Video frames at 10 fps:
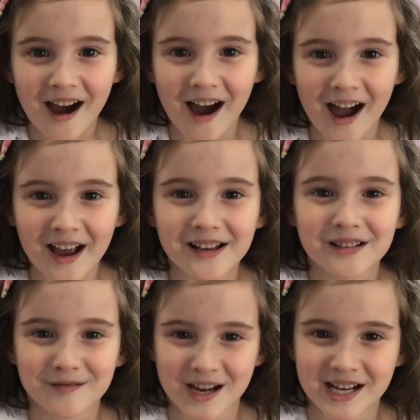Hi,
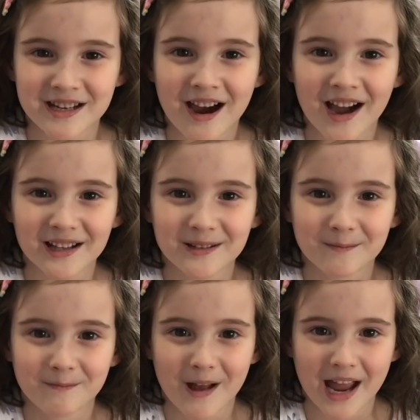Sweetheart
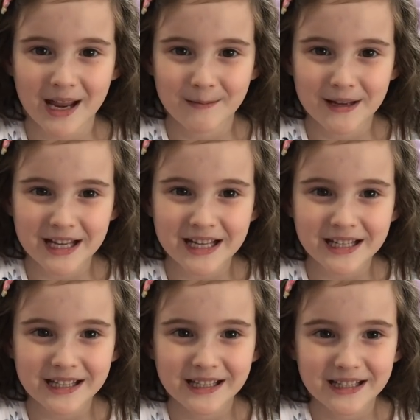
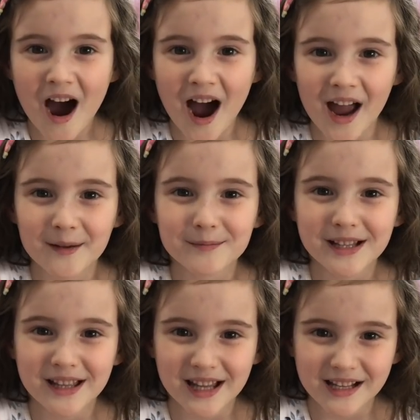Babies. Hi,
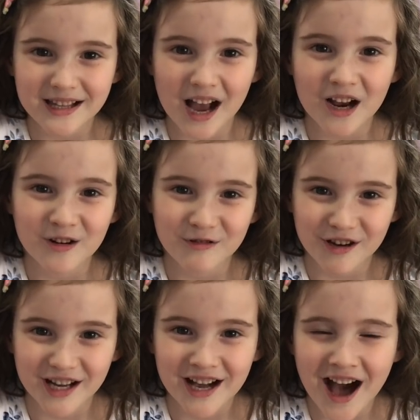Melissa
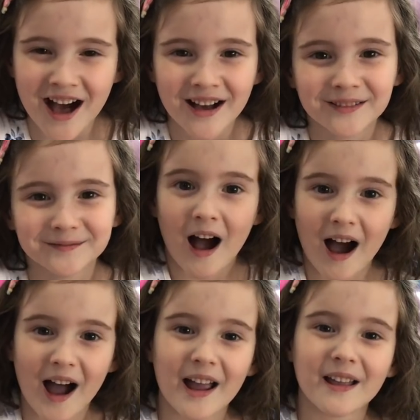Krieger.
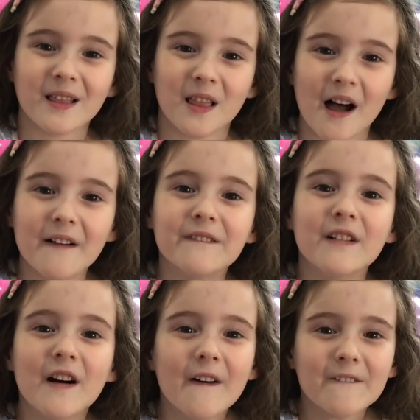Hi, Love
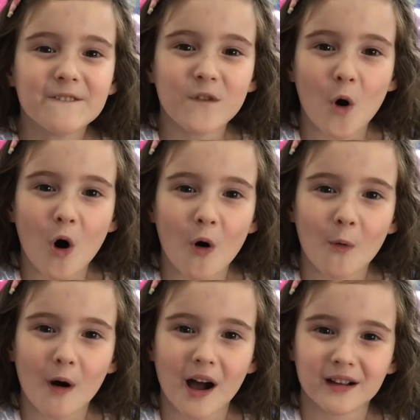for
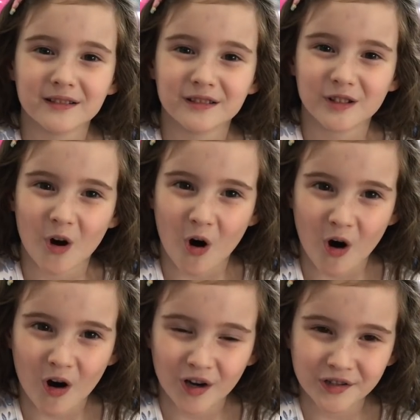one
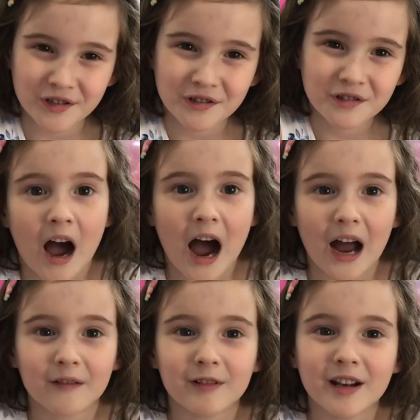God.
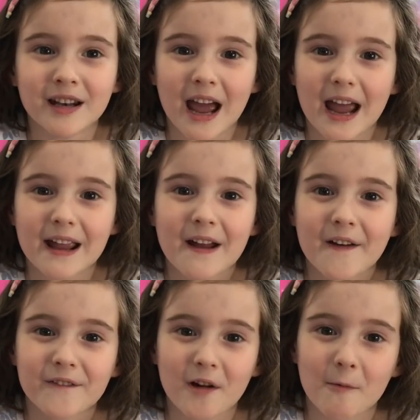Hi, Renee
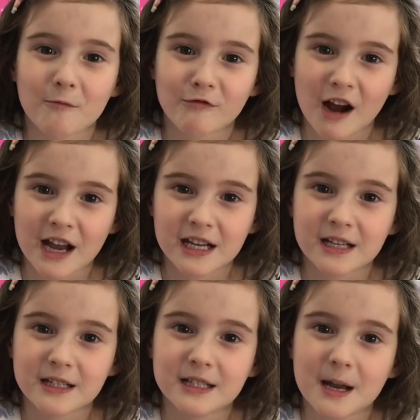from
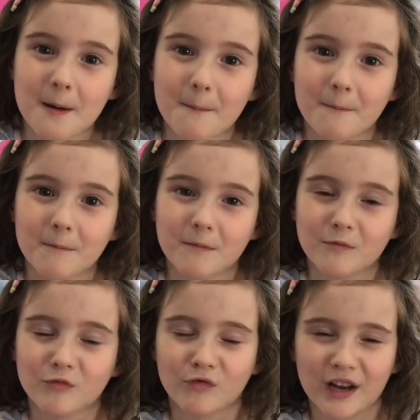Random
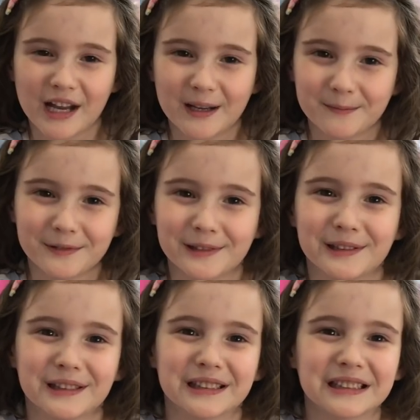
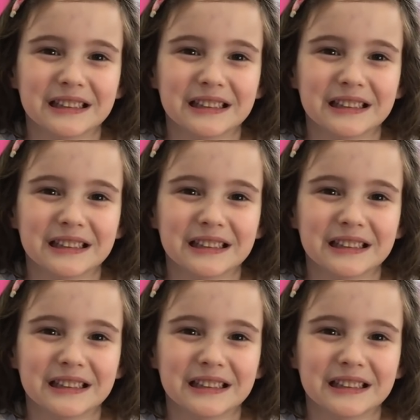Reborn.